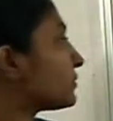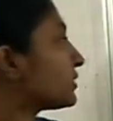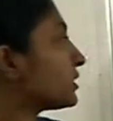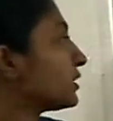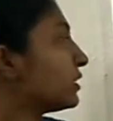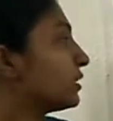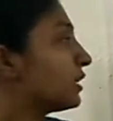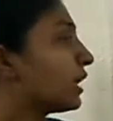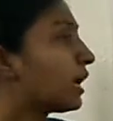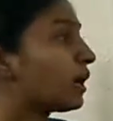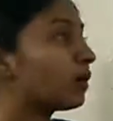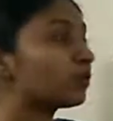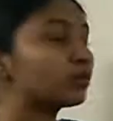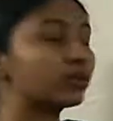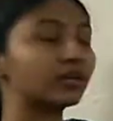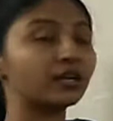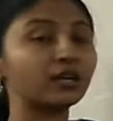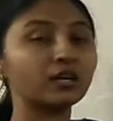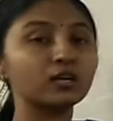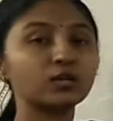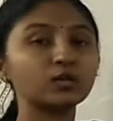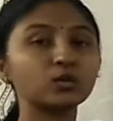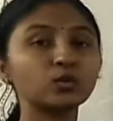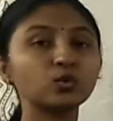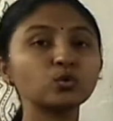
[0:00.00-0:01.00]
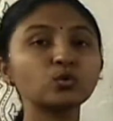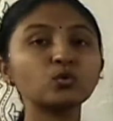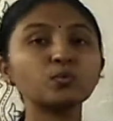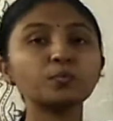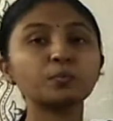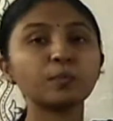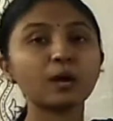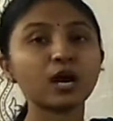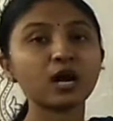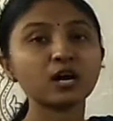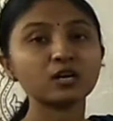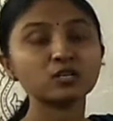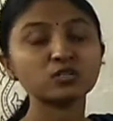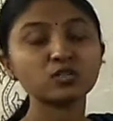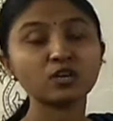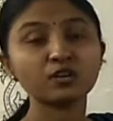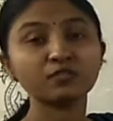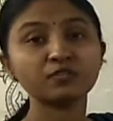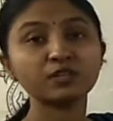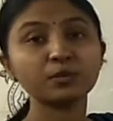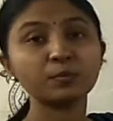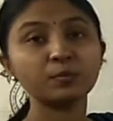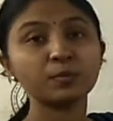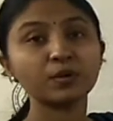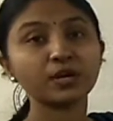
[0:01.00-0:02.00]
Now there are two parts of
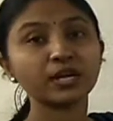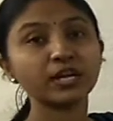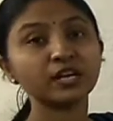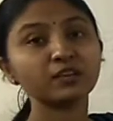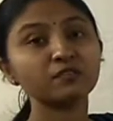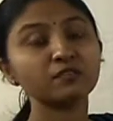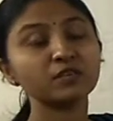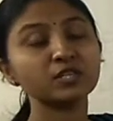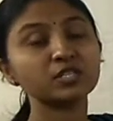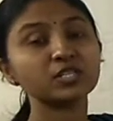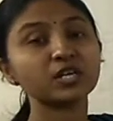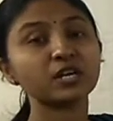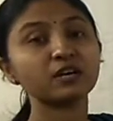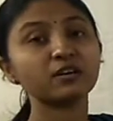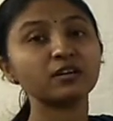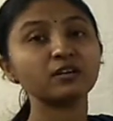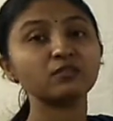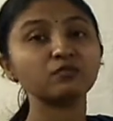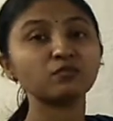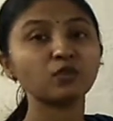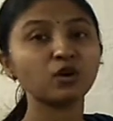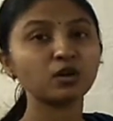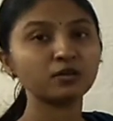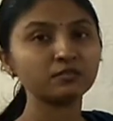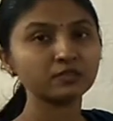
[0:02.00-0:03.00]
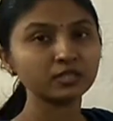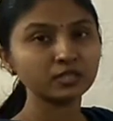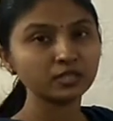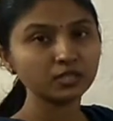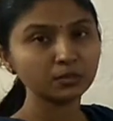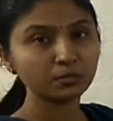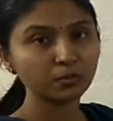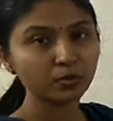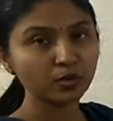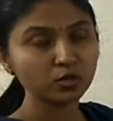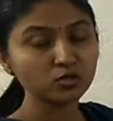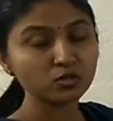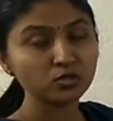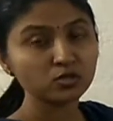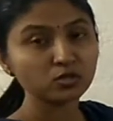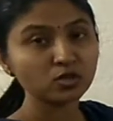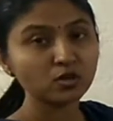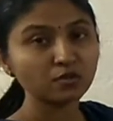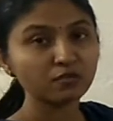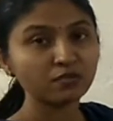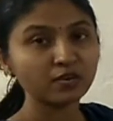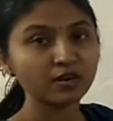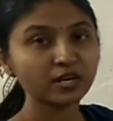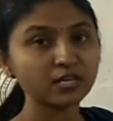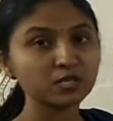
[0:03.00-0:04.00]
the brain which are involved in the process
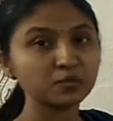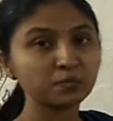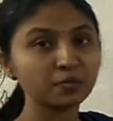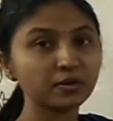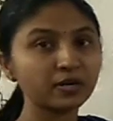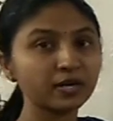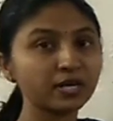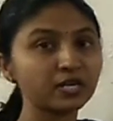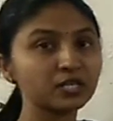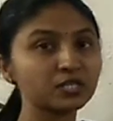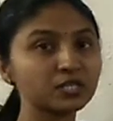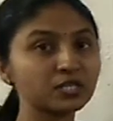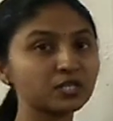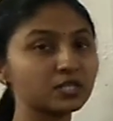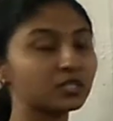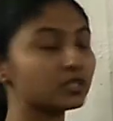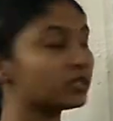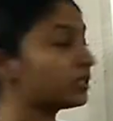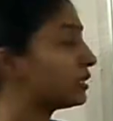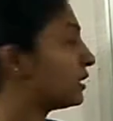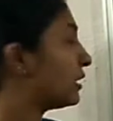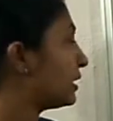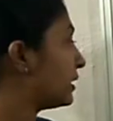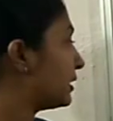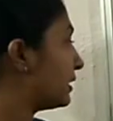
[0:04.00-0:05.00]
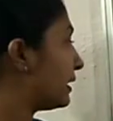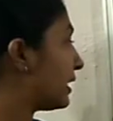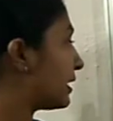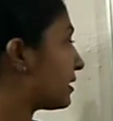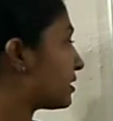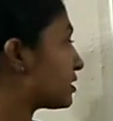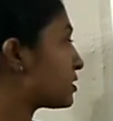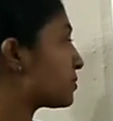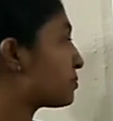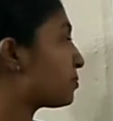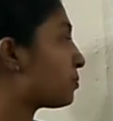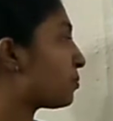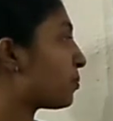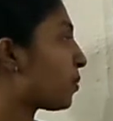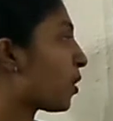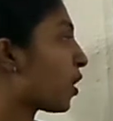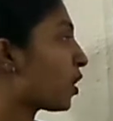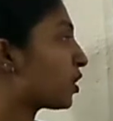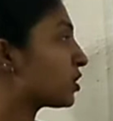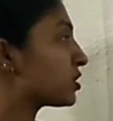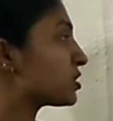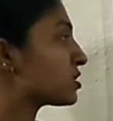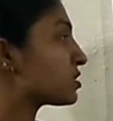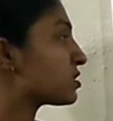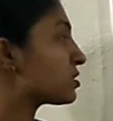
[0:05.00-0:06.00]
of respiration, that is
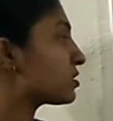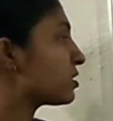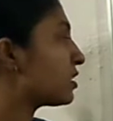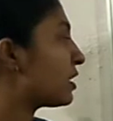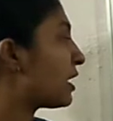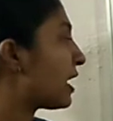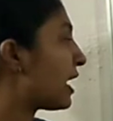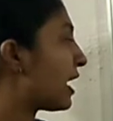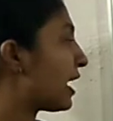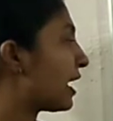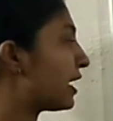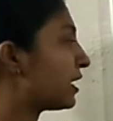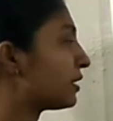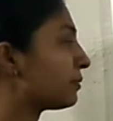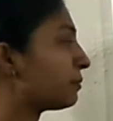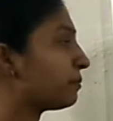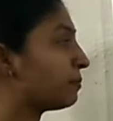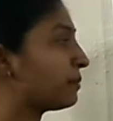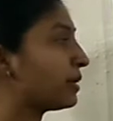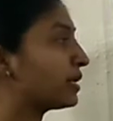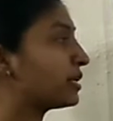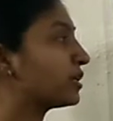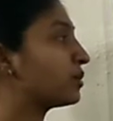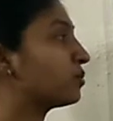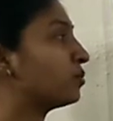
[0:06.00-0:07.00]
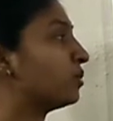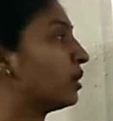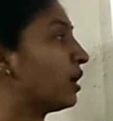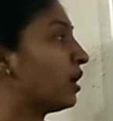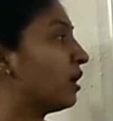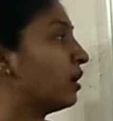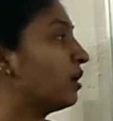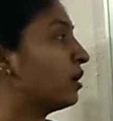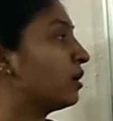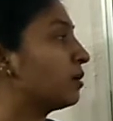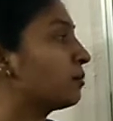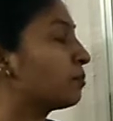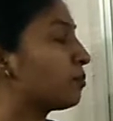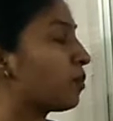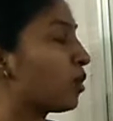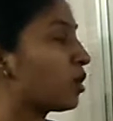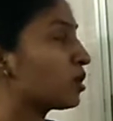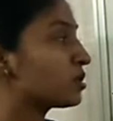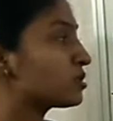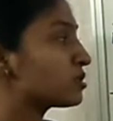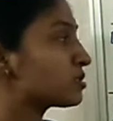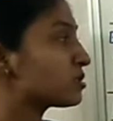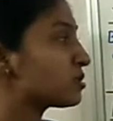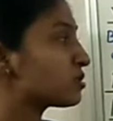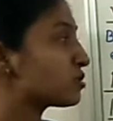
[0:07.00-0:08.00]
pons and medulla.
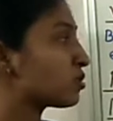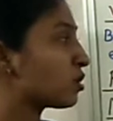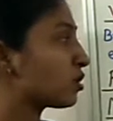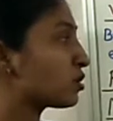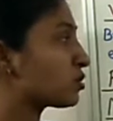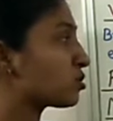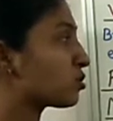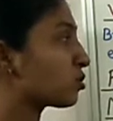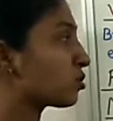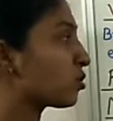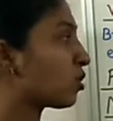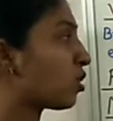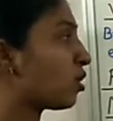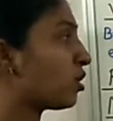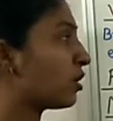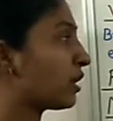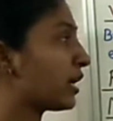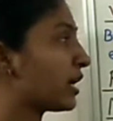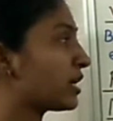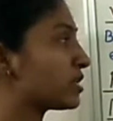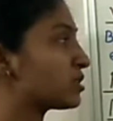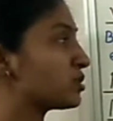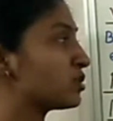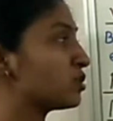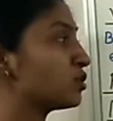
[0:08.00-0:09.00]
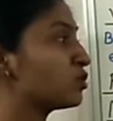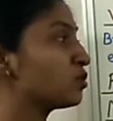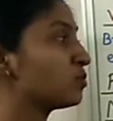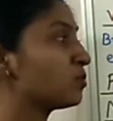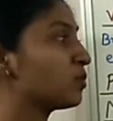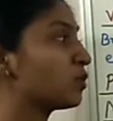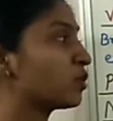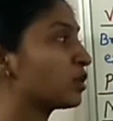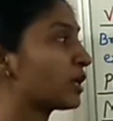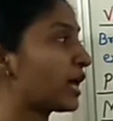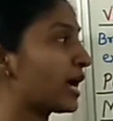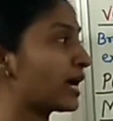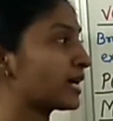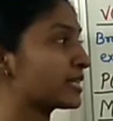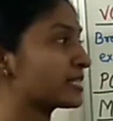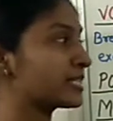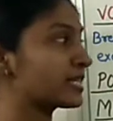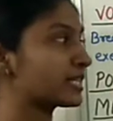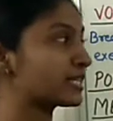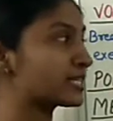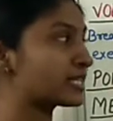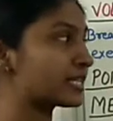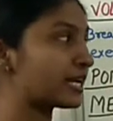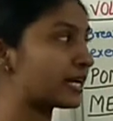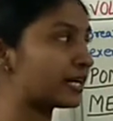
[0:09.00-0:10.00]
Pons is also called as
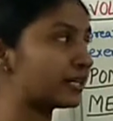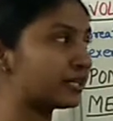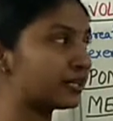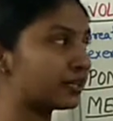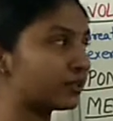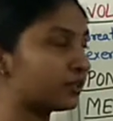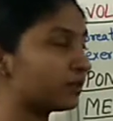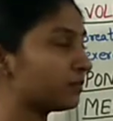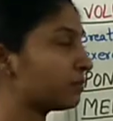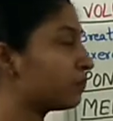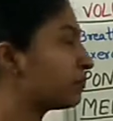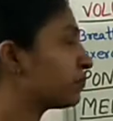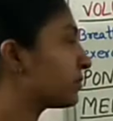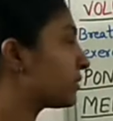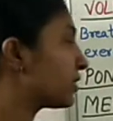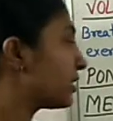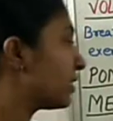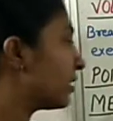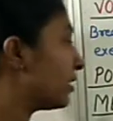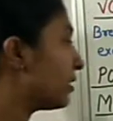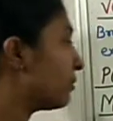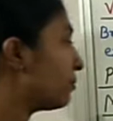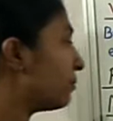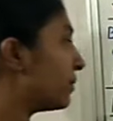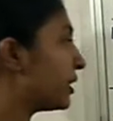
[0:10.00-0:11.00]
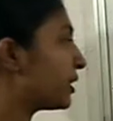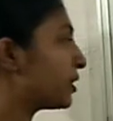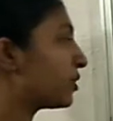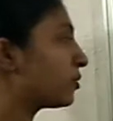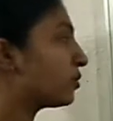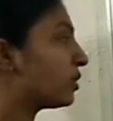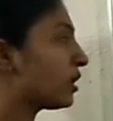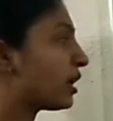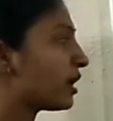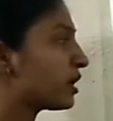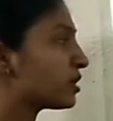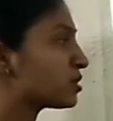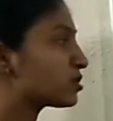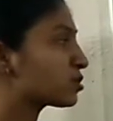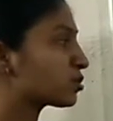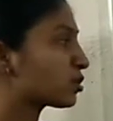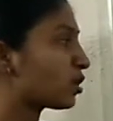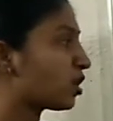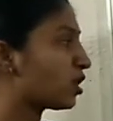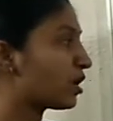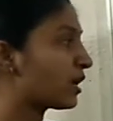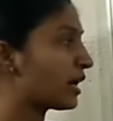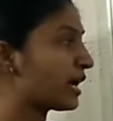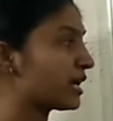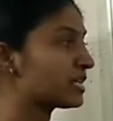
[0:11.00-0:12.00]
Pneumotaxic Center. Medulla is
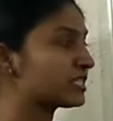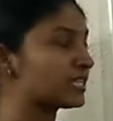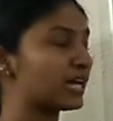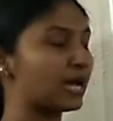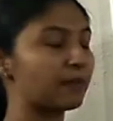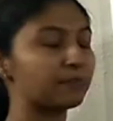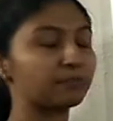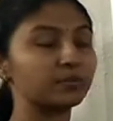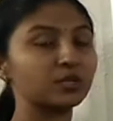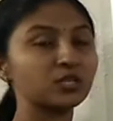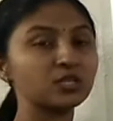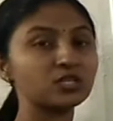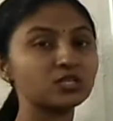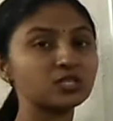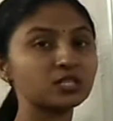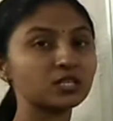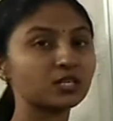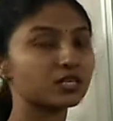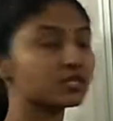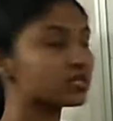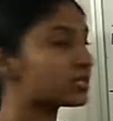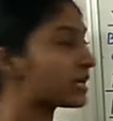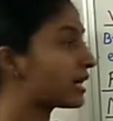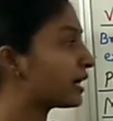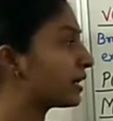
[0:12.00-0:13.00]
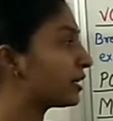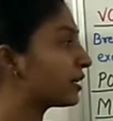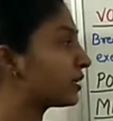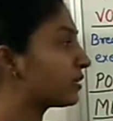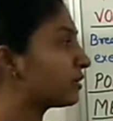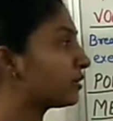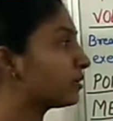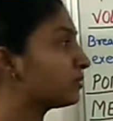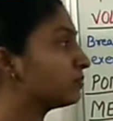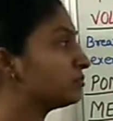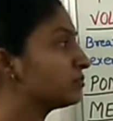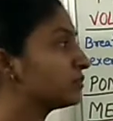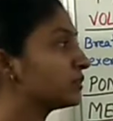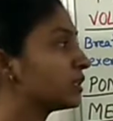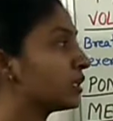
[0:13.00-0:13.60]
called as Apneustic Center.